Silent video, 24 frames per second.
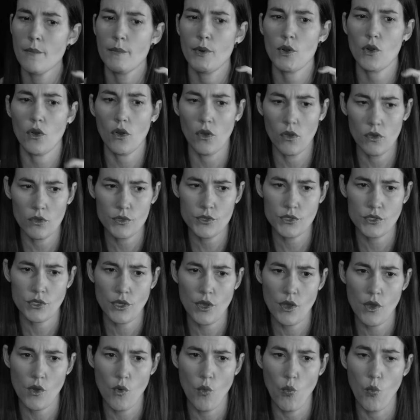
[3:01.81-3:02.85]
but
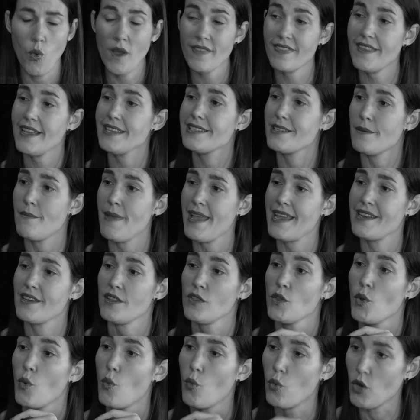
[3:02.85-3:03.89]
also what they demand
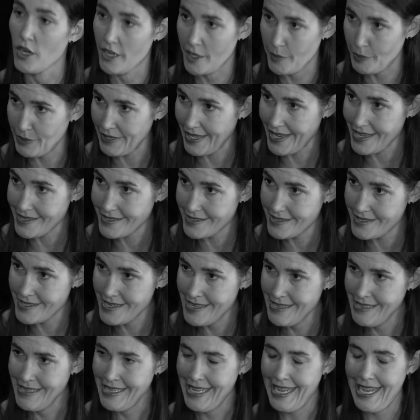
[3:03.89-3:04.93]
in the workplace.
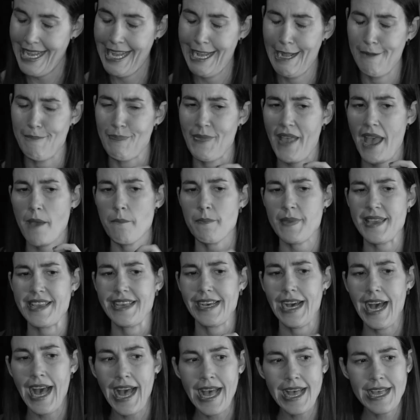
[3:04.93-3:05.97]
Mm -hmm. um, and
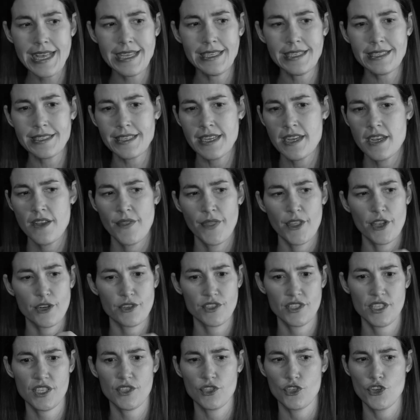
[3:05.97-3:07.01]
because
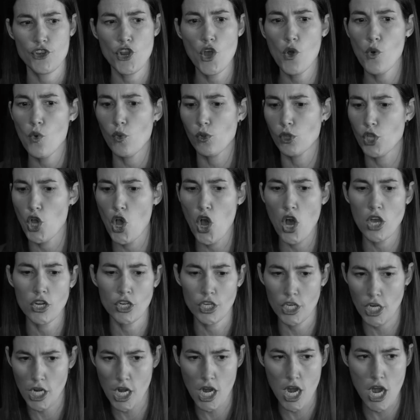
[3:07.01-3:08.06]
there's this no
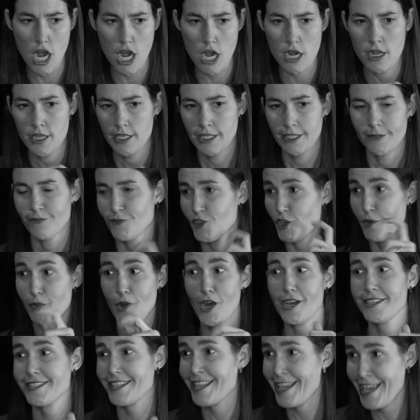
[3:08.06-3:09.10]
longer, your
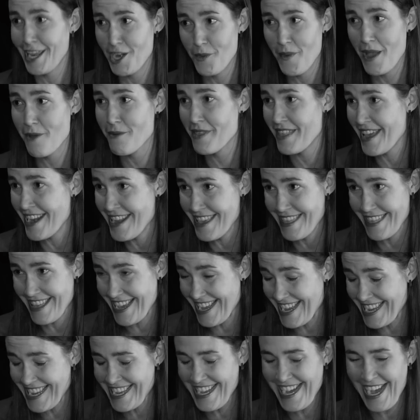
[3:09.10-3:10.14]
boss can get away with
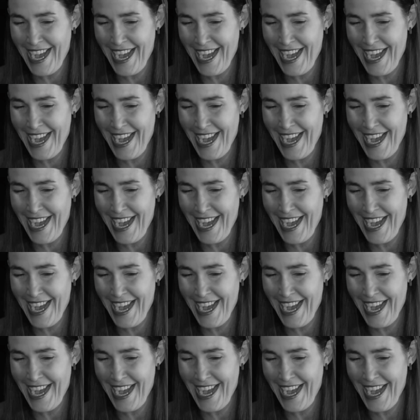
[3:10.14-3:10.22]
anything.